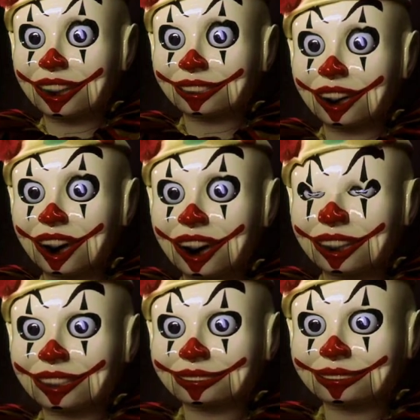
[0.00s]

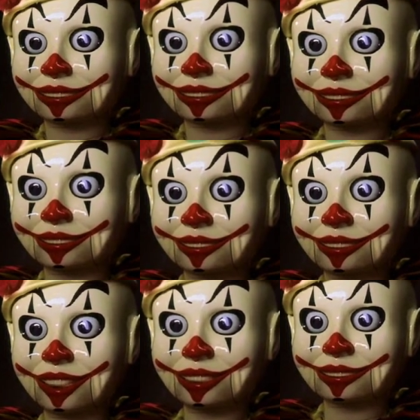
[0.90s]
name.
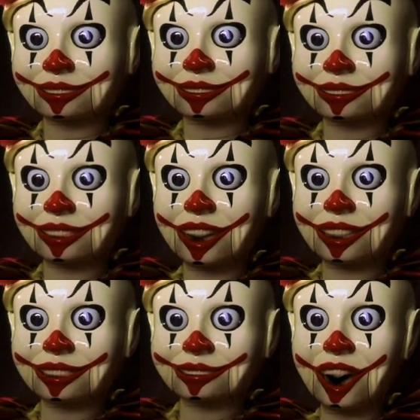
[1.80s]

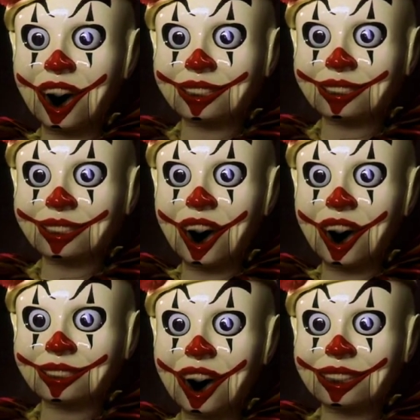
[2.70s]
She's text
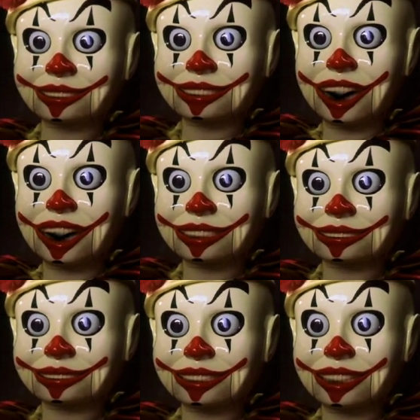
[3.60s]
messaged me.
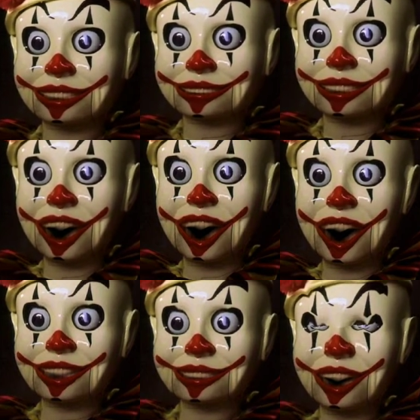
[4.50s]
She
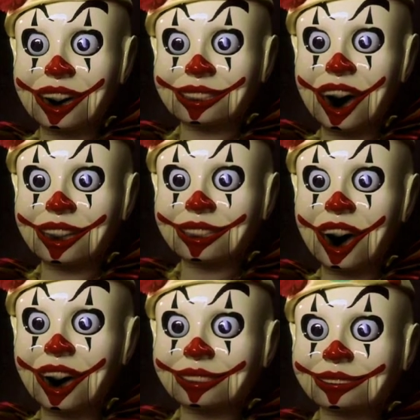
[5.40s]
knows my number.